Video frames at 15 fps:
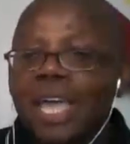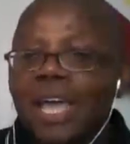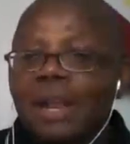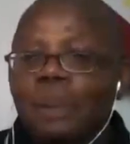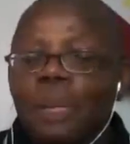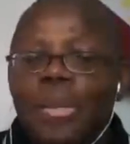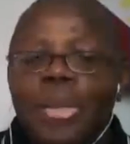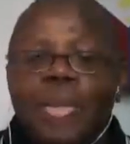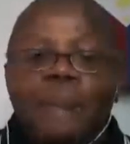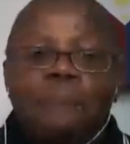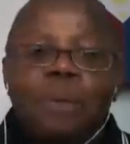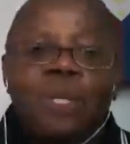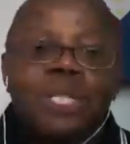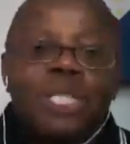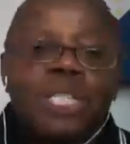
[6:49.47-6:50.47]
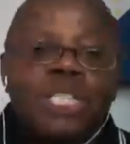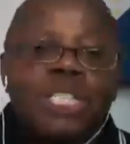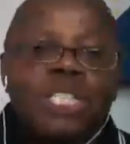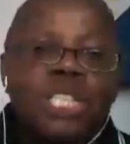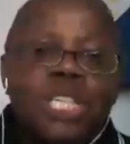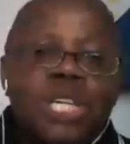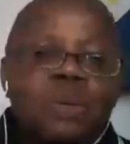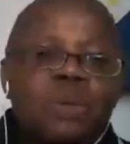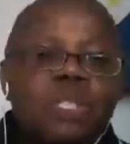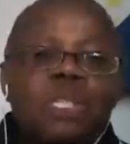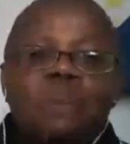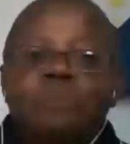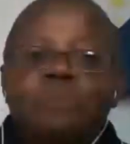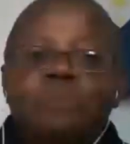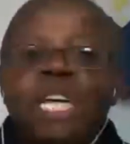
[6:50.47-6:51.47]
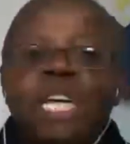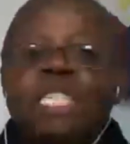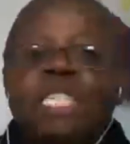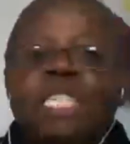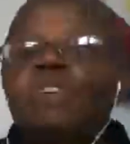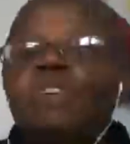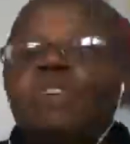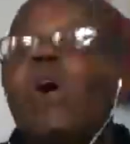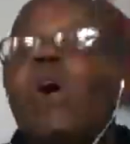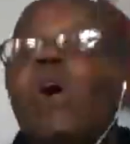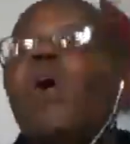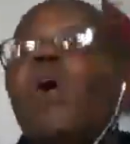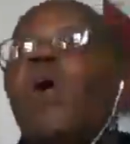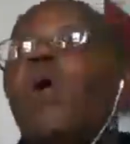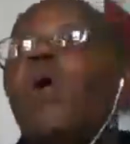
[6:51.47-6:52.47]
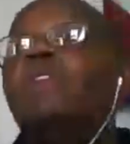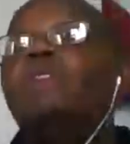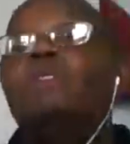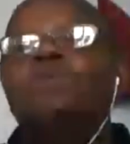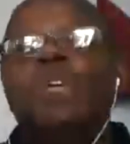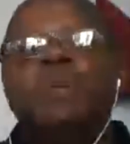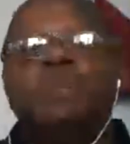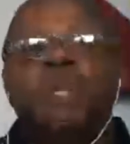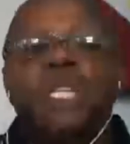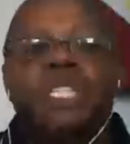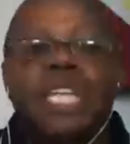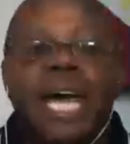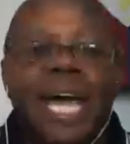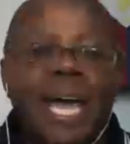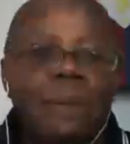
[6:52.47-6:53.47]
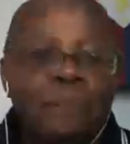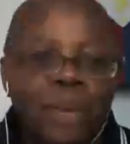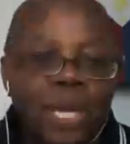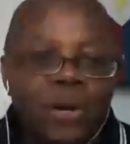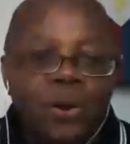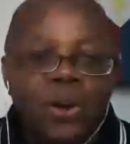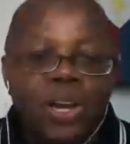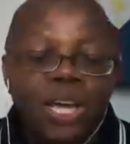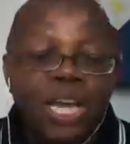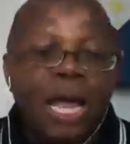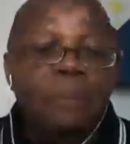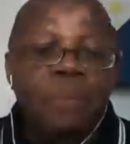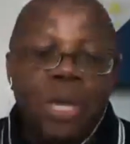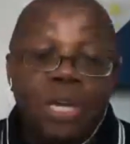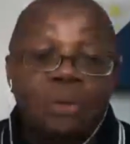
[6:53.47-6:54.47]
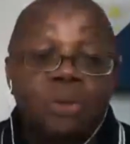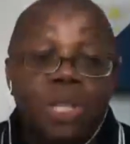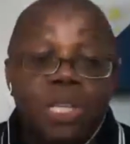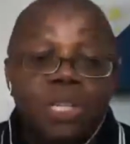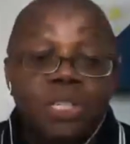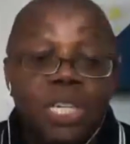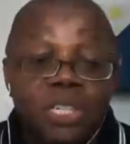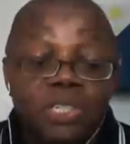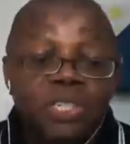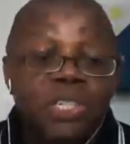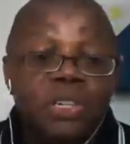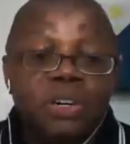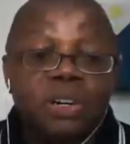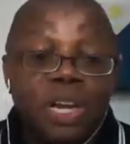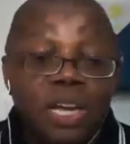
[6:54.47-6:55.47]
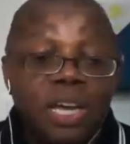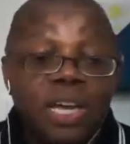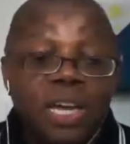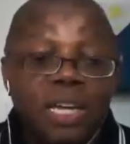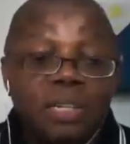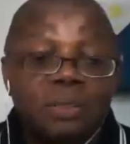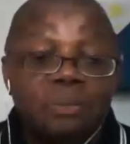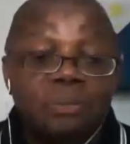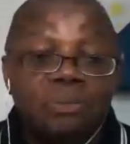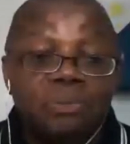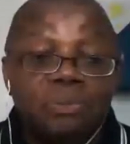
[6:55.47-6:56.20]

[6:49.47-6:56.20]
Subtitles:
And she was the best of all of the Filipinos I had met online. I met Lisa D online.